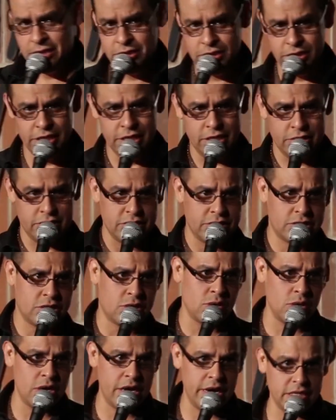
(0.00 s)
Jesus
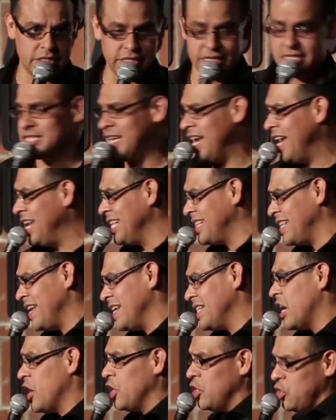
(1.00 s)
Christ. Because
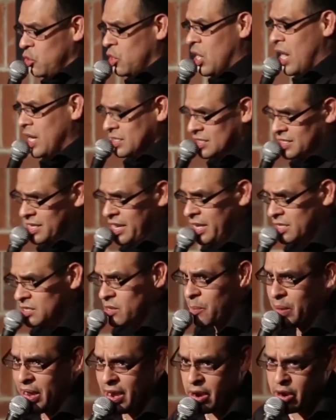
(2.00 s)
anything that you gotta say as
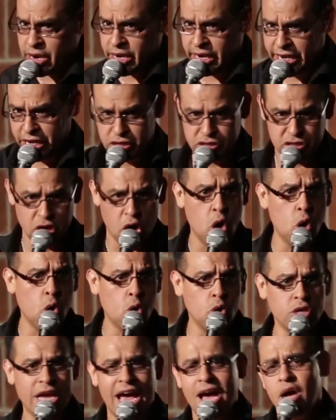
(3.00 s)
a parent is old,